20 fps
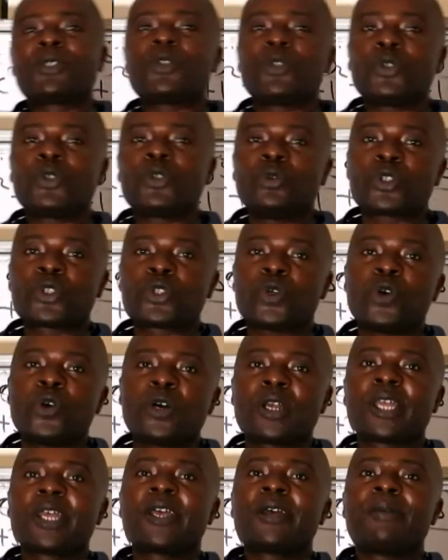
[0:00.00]
to do
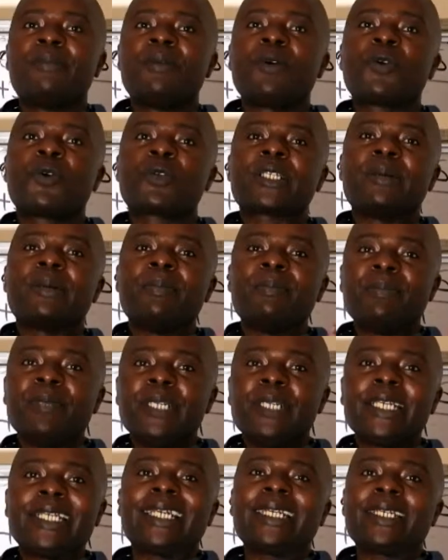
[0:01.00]
so because I'm
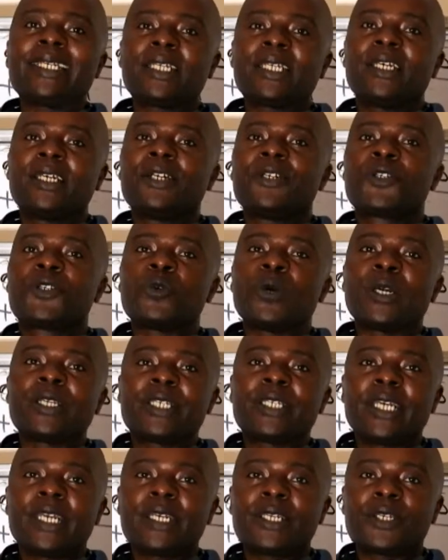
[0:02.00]
needed to
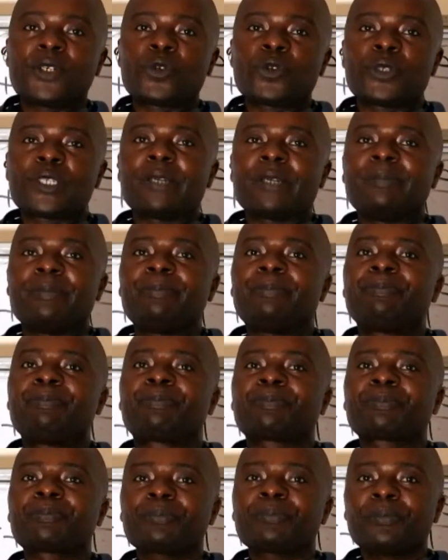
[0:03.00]
attend to some
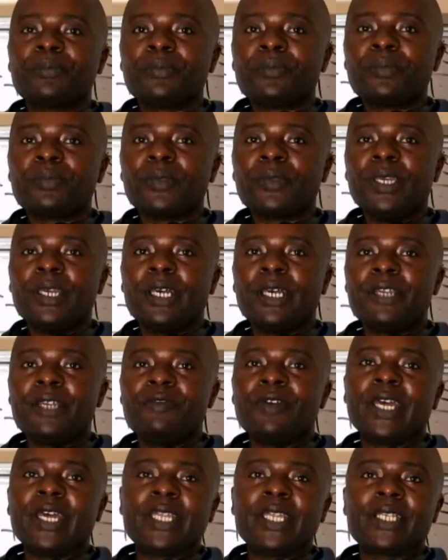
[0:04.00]

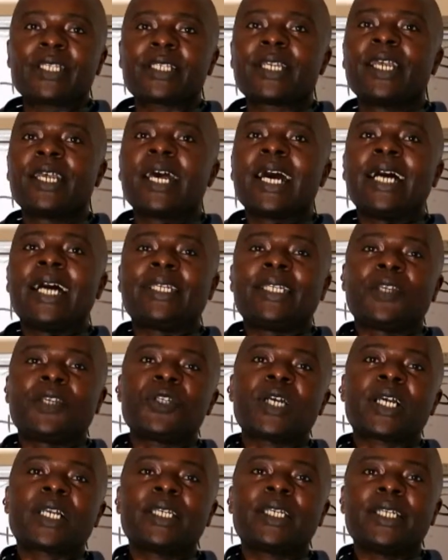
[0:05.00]
event at
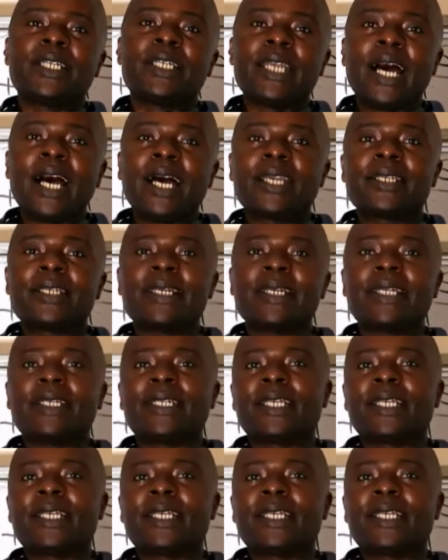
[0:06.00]
exactly 9.